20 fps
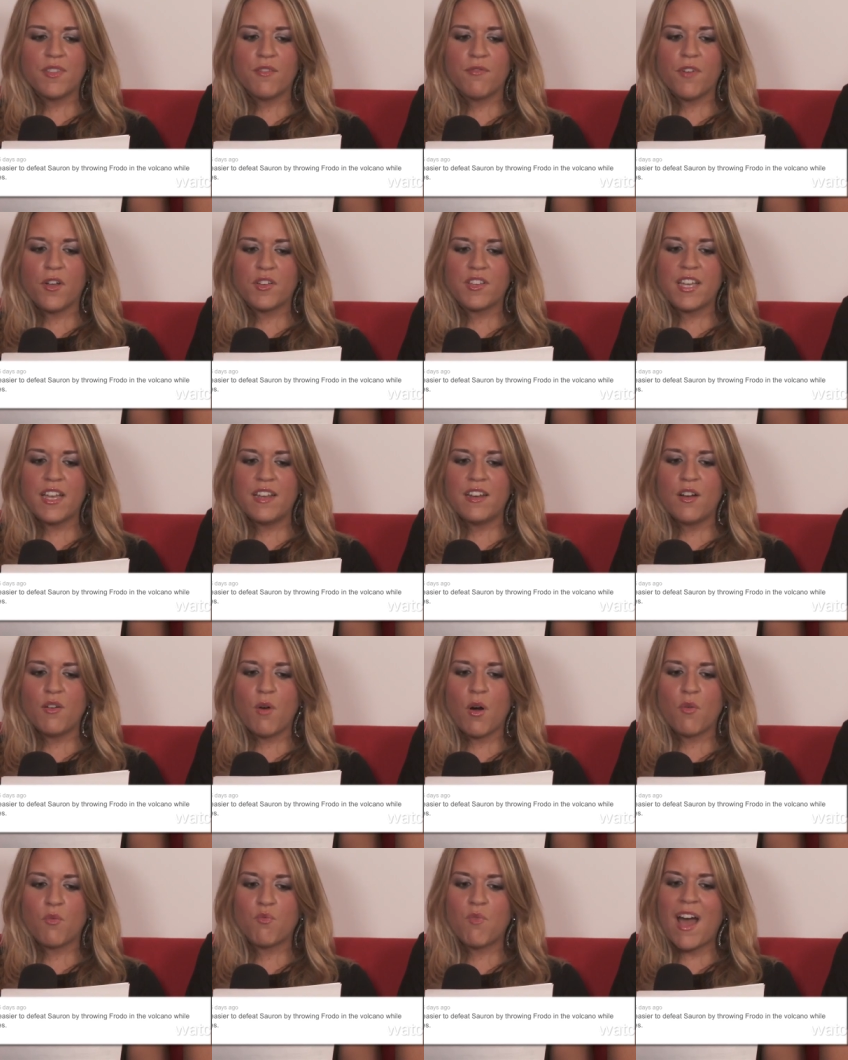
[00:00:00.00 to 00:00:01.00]
in the volcano
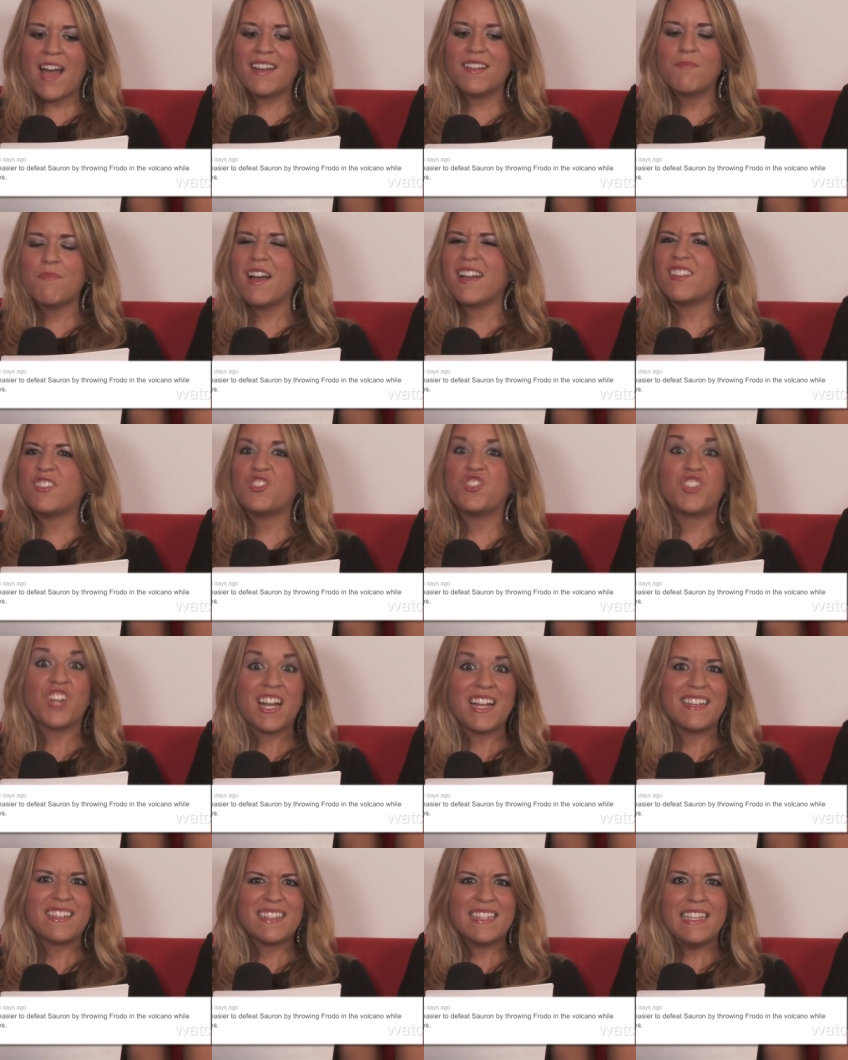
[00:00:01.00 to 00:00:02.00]
while riding my
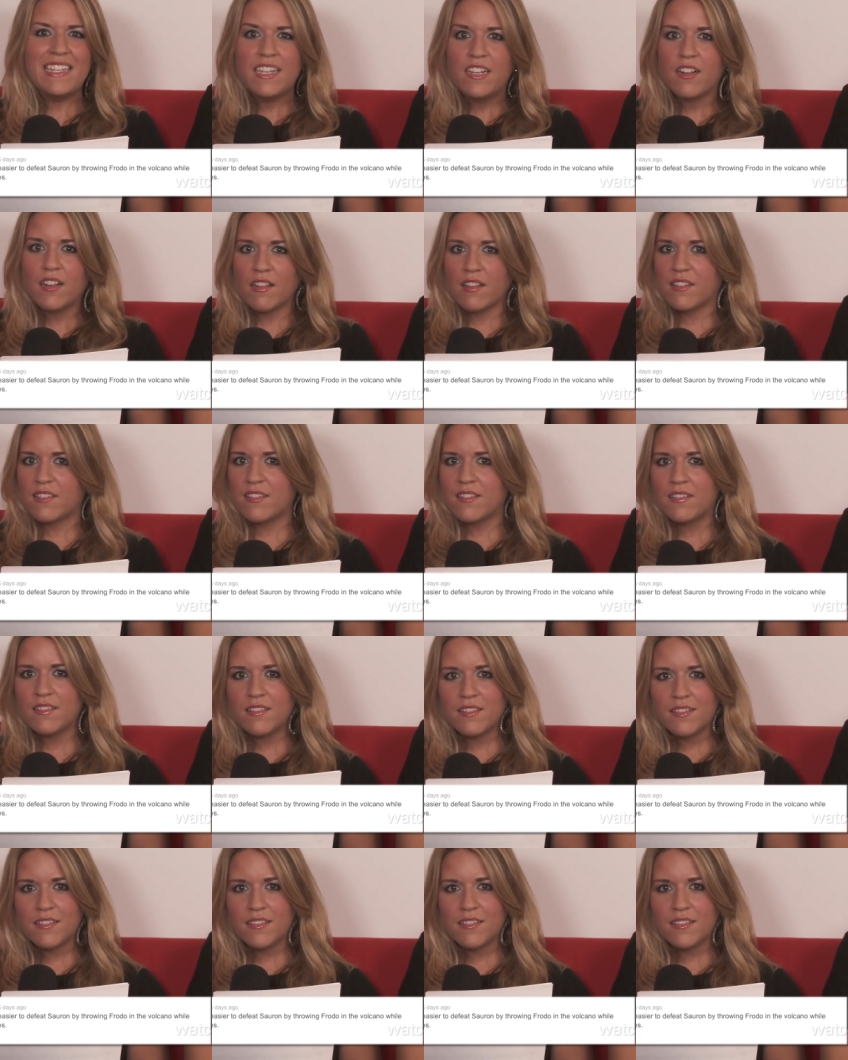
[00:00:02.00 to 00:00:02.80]
giant eagles.